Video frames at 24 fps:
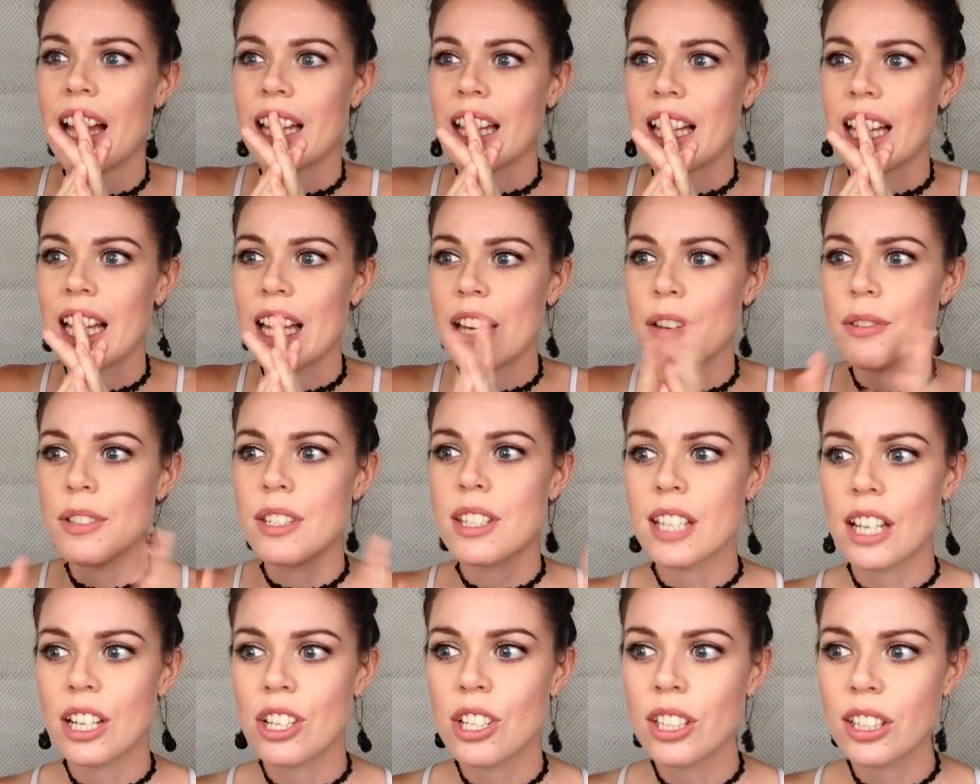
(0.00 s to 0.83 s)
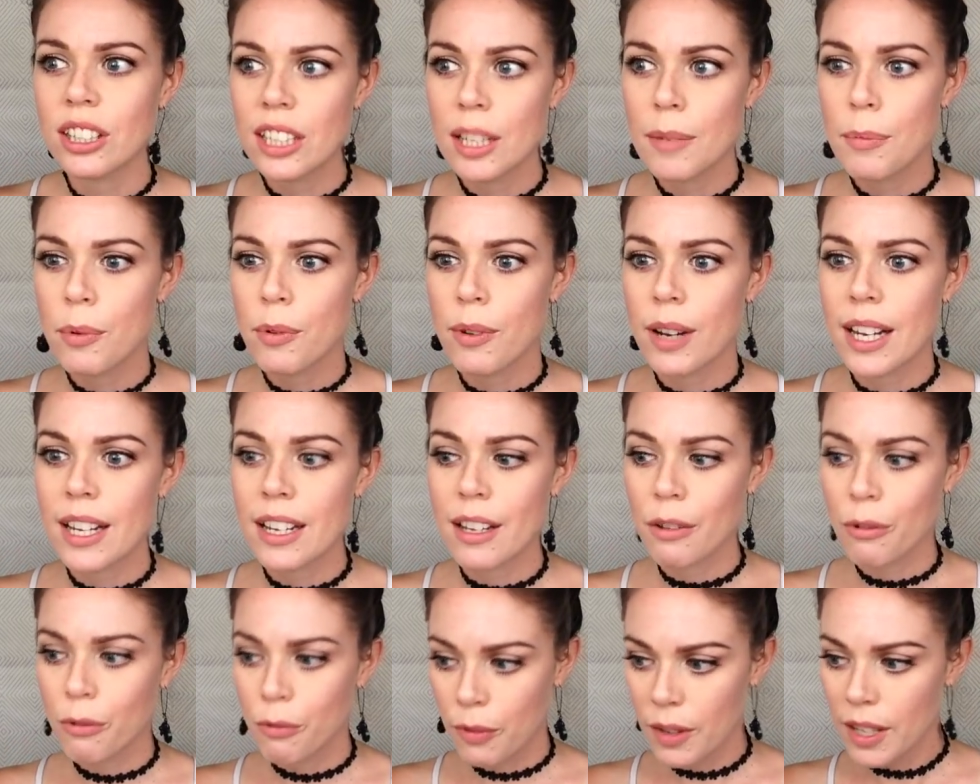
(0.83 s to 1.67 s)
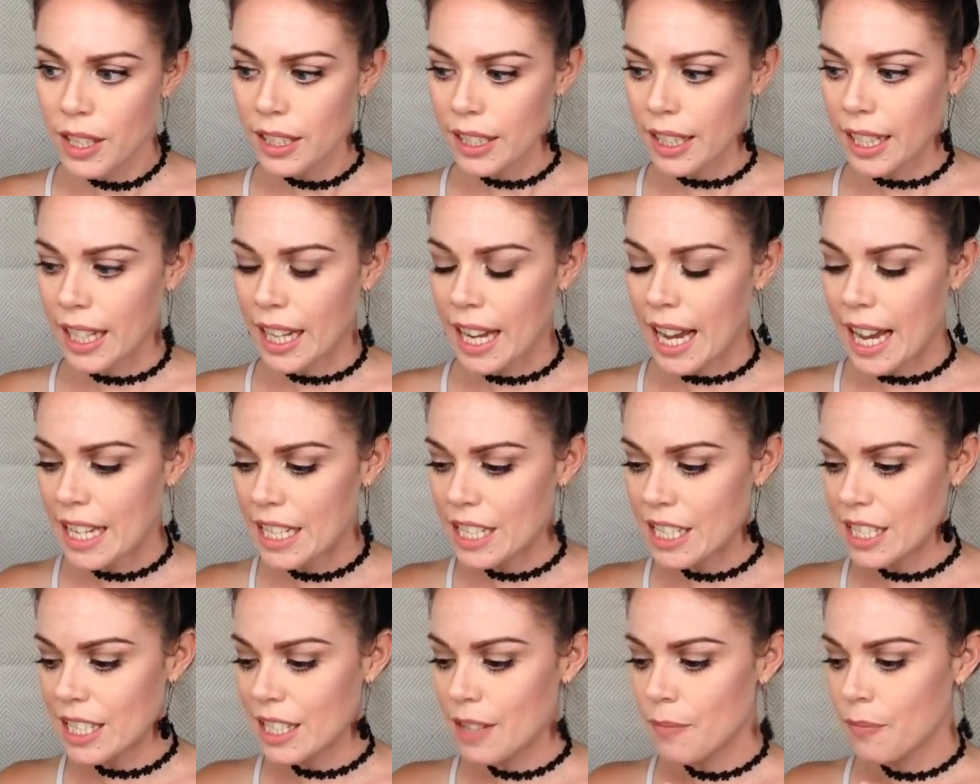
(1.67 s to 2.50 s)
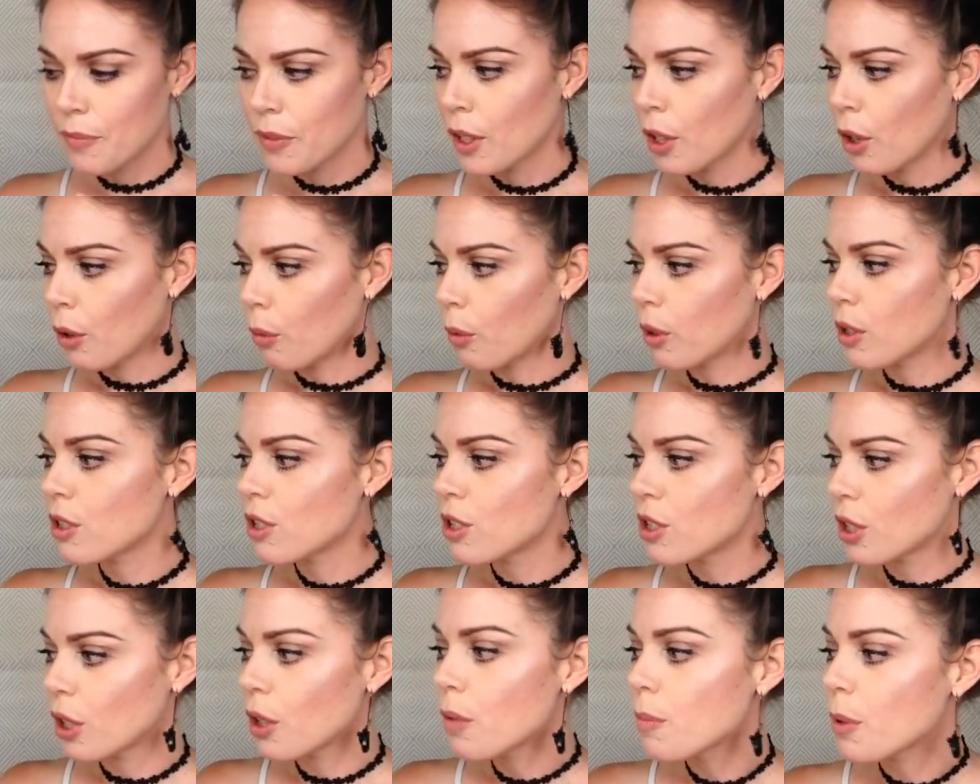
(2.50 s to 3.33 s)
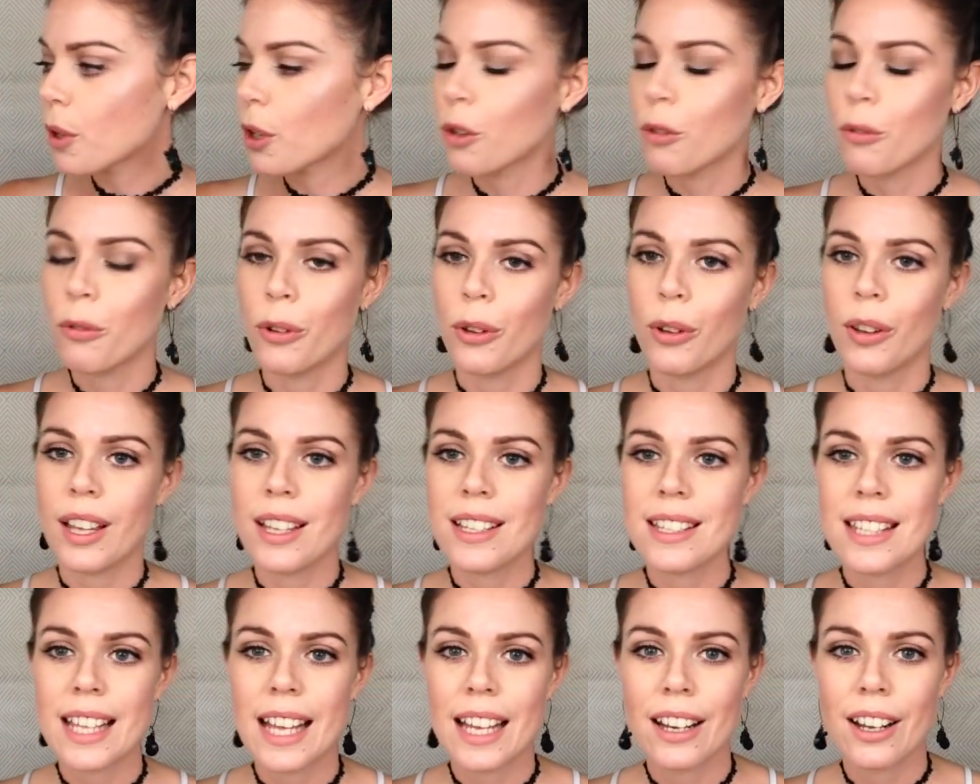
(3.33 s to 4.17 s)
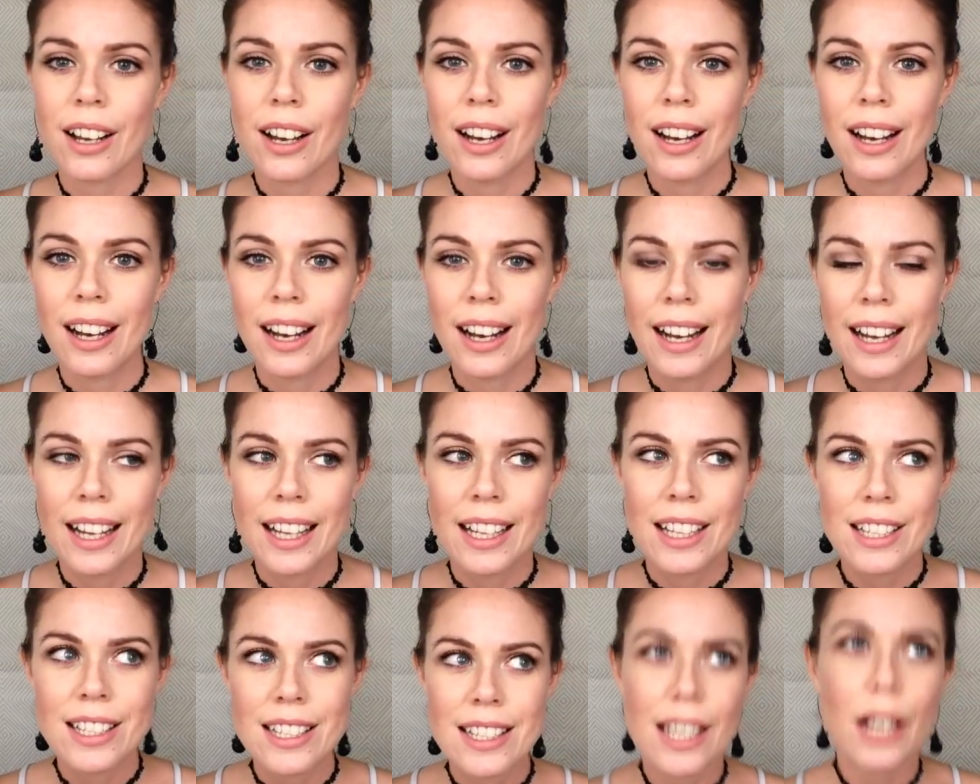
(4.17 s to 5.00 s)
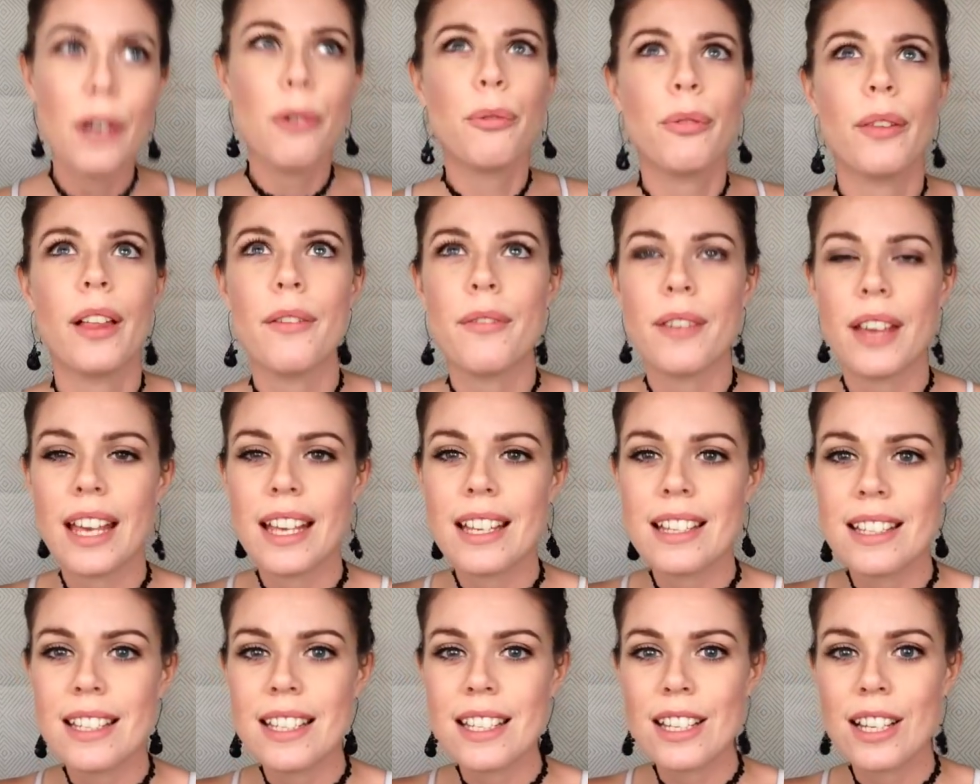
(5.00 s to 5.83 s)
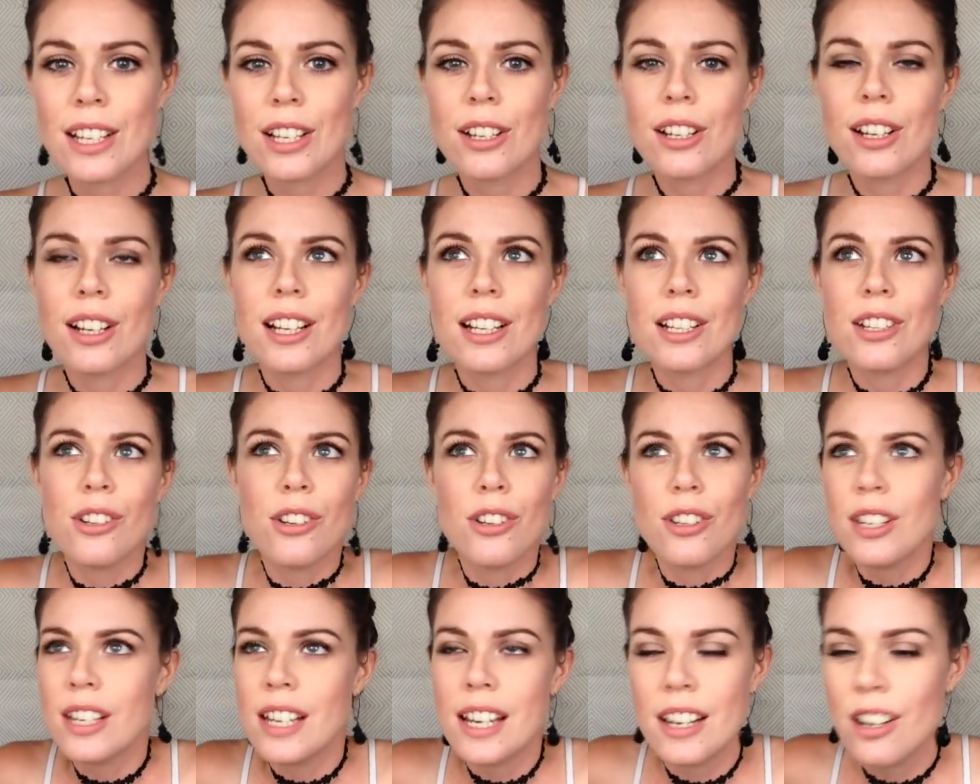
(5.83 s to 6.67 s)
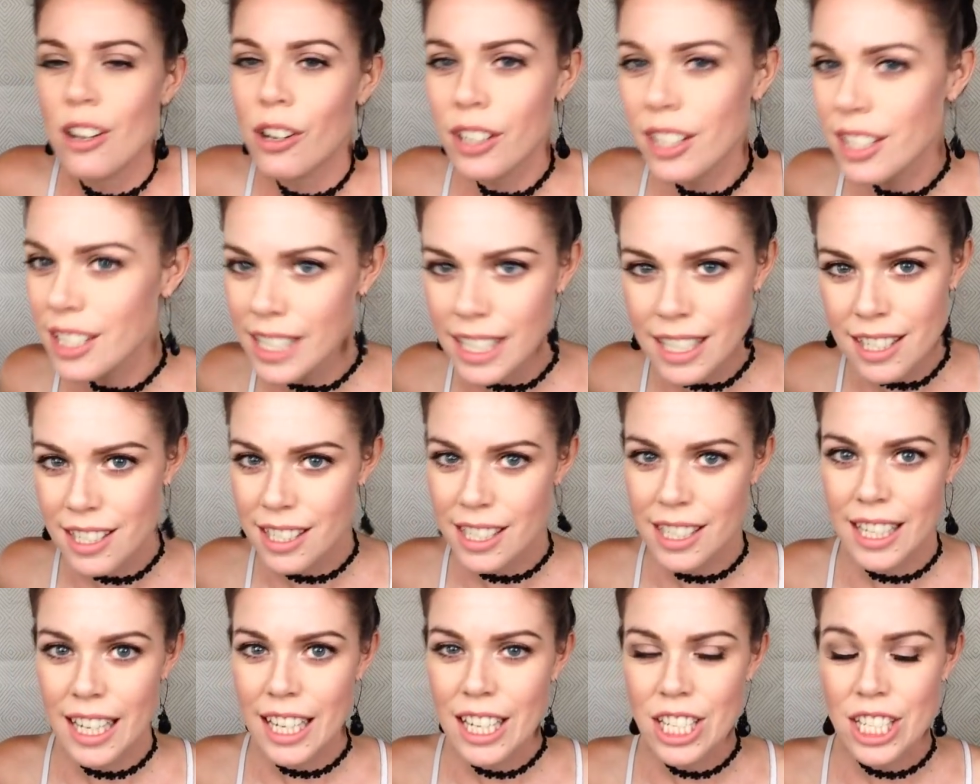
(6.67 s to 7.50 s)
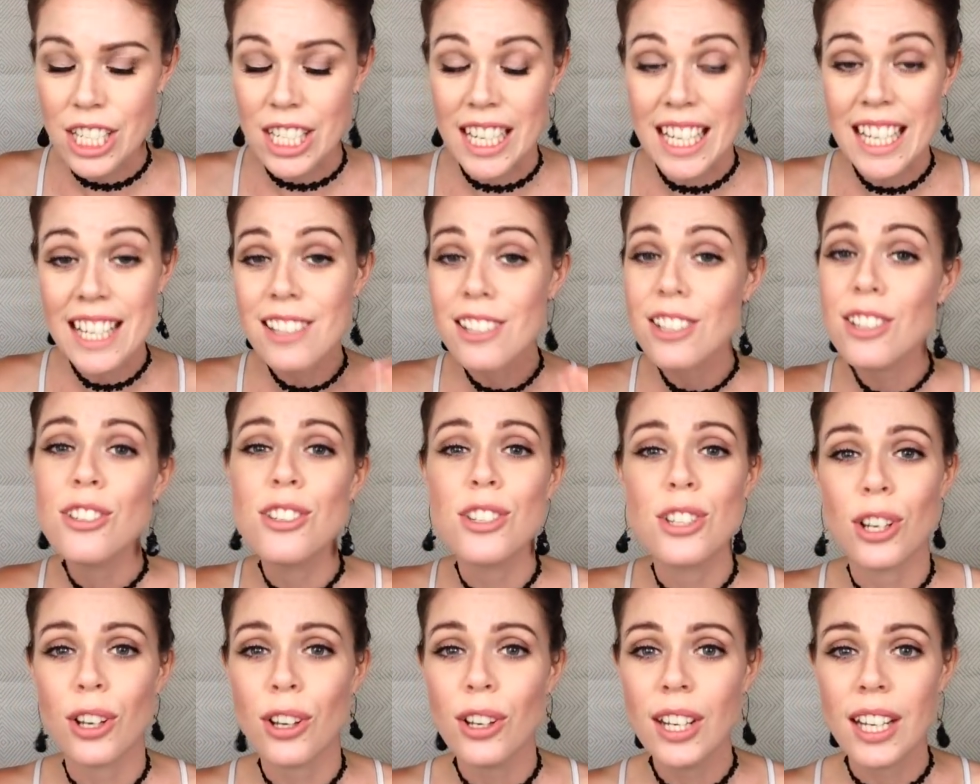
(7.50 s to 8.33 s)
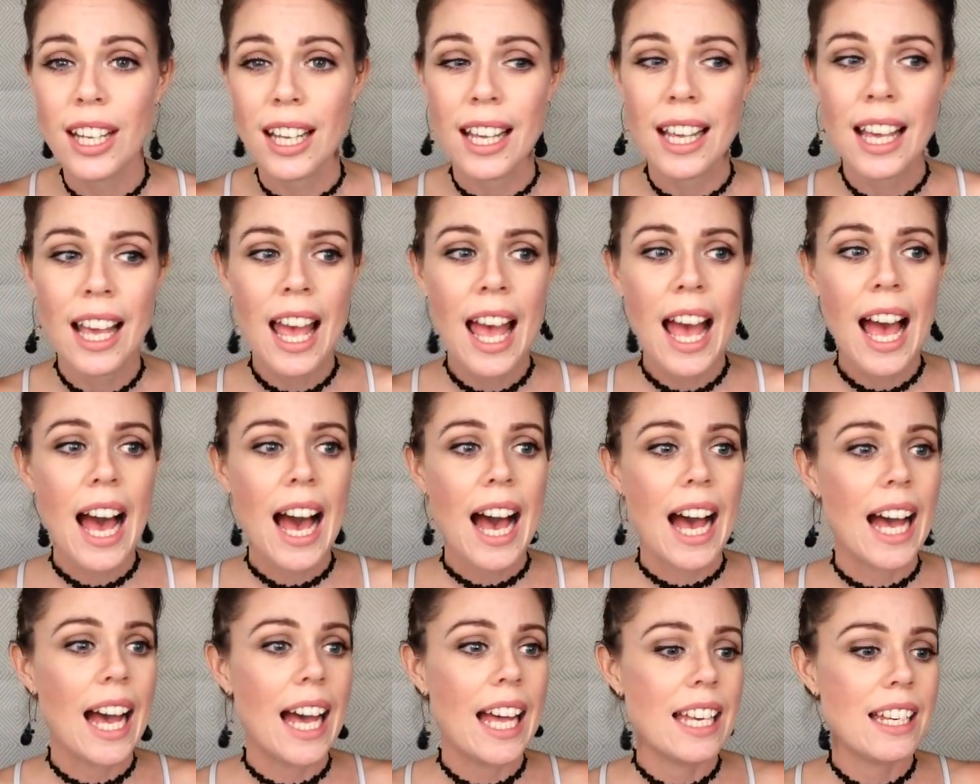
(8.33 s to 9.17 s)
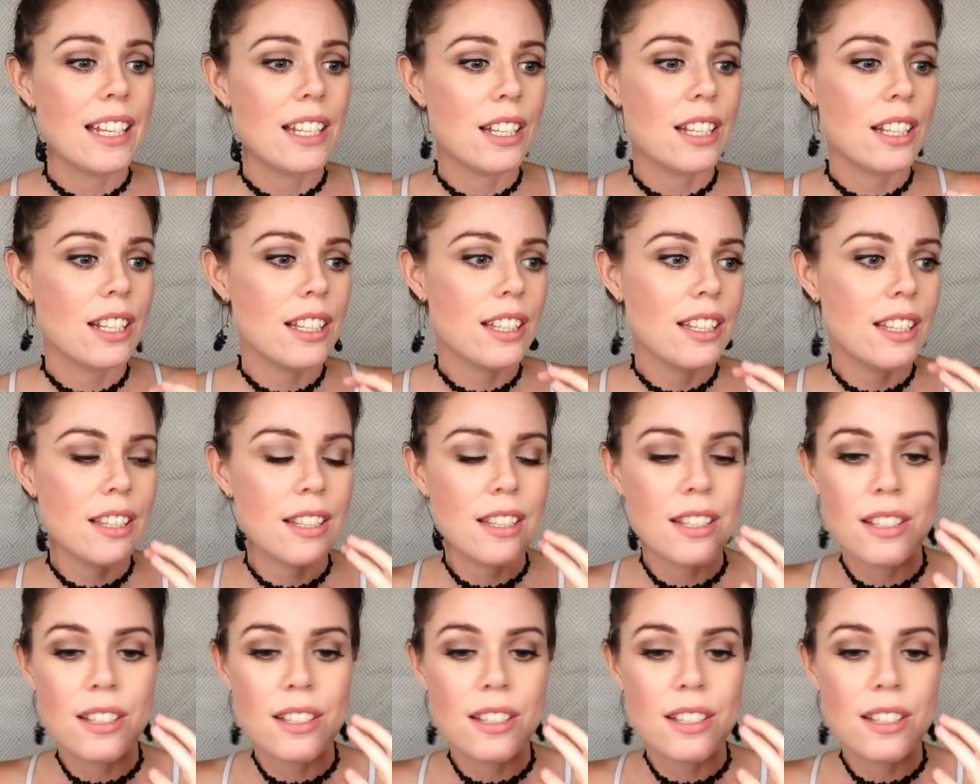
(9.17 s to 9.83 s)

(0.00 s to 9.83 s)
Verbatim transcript: Like it's such a liberating feeling. And what's so beautiful is that self love is not a destination, it's a journey. And